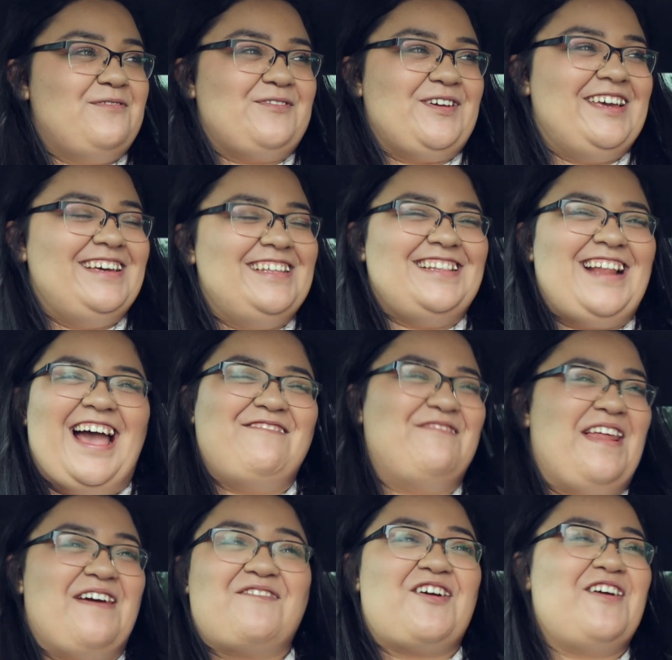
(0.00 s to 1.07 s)
I've
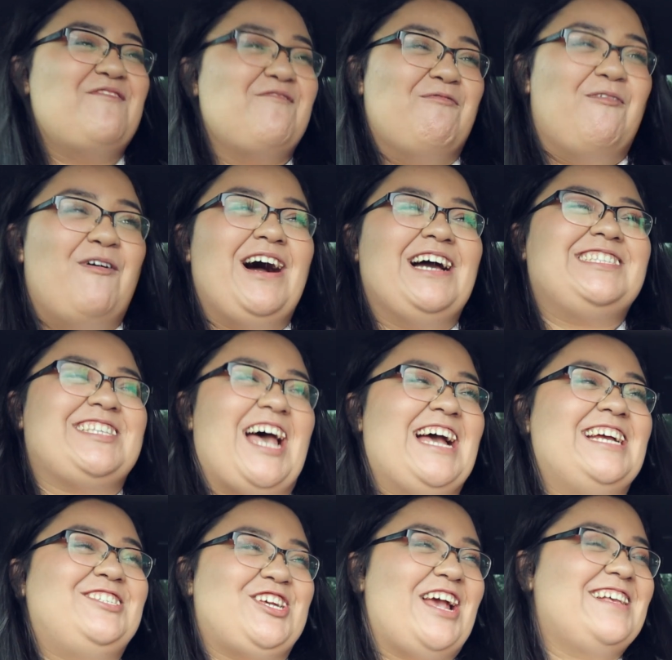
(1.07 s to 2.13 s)
never once
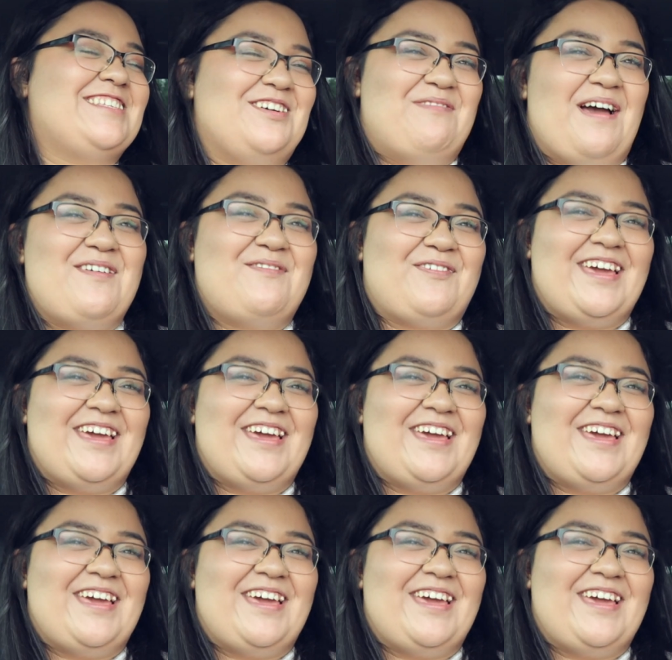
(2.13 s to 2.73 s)
had J's on my feet.